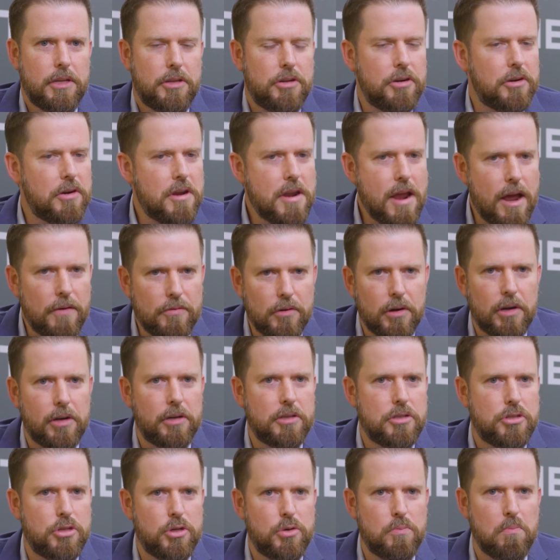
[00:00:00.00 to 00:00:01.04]
You're never
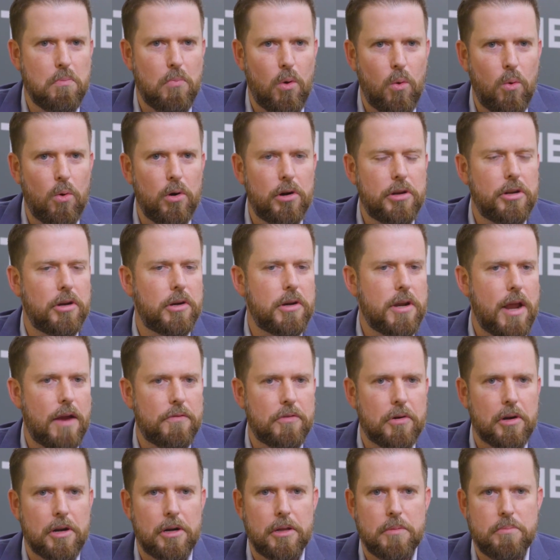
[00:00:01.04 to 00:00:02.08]
gonna do more, you're
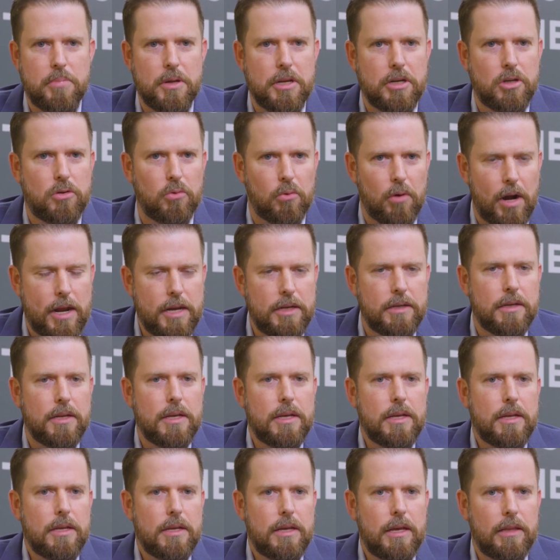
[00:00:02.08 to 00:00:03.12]
never gonna be great
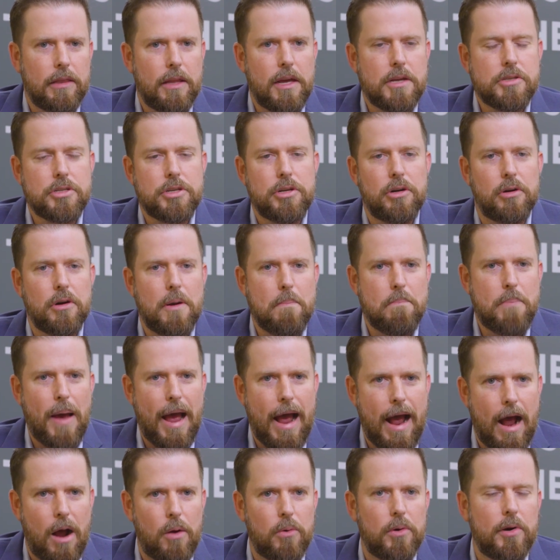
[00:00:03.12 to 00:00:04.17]
unless you're
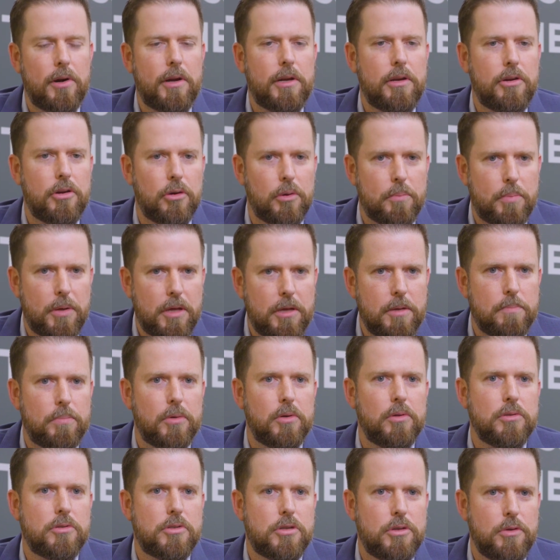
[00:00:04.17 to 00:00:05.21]
empowering your
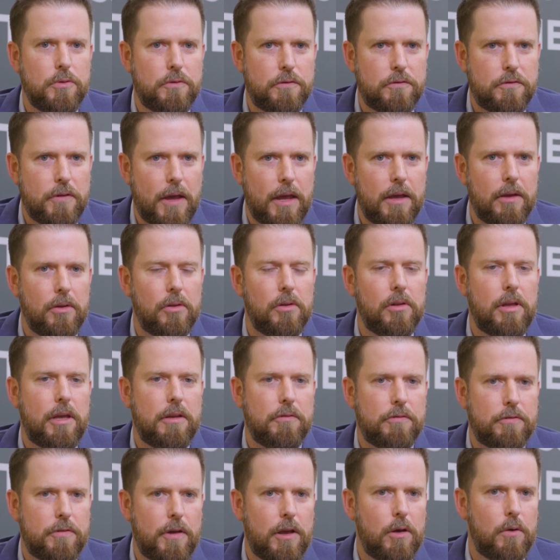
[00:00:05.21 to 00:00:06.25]
people to fail
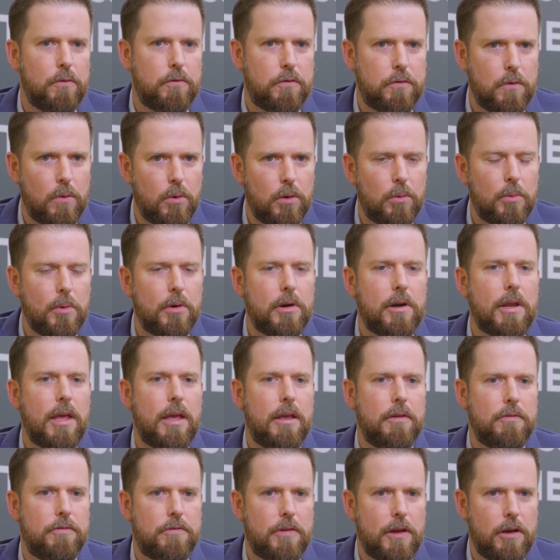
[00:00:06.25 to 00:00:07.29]
and fail forward
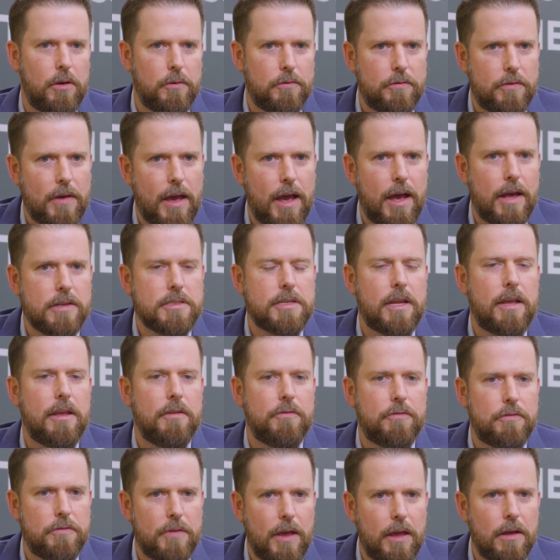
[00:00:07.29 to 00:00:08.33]
and fail fast and
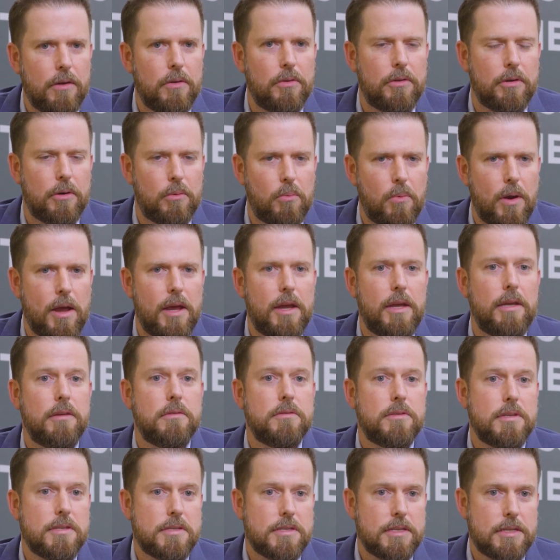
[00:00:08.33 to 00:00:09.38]
fail their way
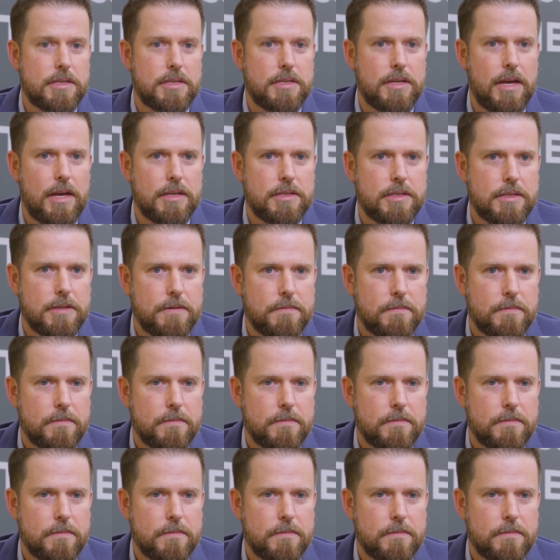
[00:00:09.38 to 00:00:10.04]
to success.